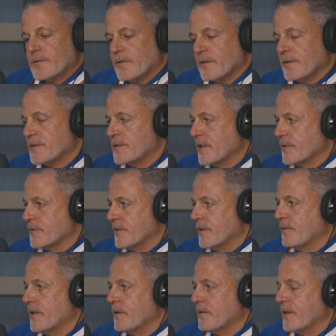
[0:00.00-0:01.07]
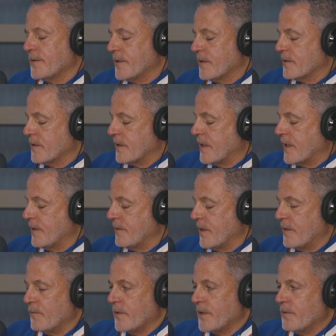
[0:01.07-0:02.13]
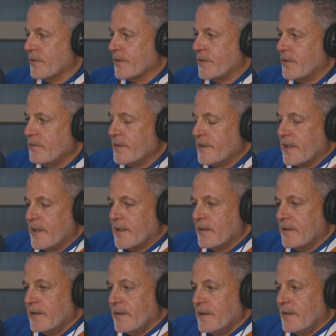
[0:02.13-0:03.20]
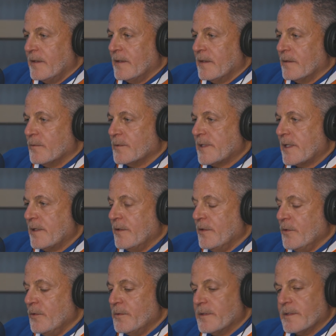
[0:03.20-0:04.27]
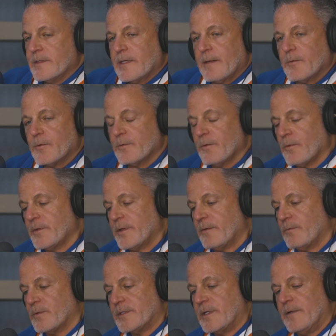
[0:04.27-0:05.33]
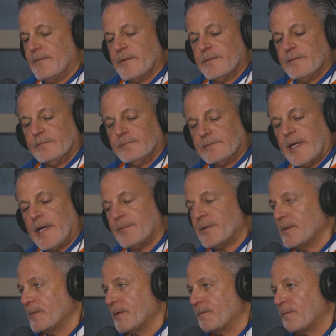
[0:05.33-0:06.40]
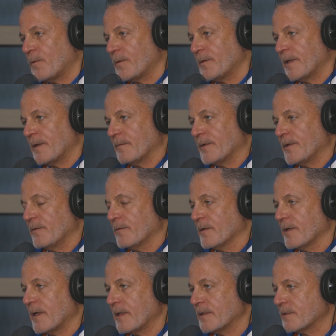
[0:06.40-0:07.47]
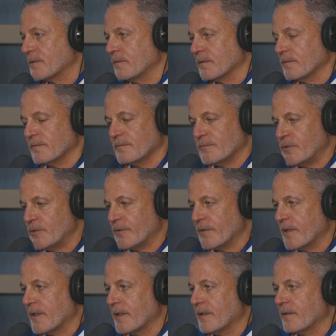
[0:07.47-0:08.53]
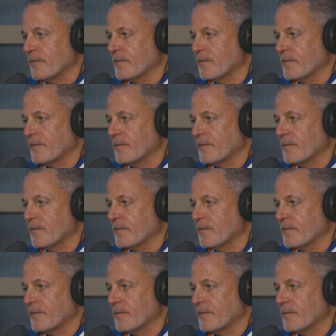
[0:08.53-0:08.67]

the turn of the century, right around there. And when you were doing that, was that new at the time, or was it even happening before then, when you were in high school, junior high,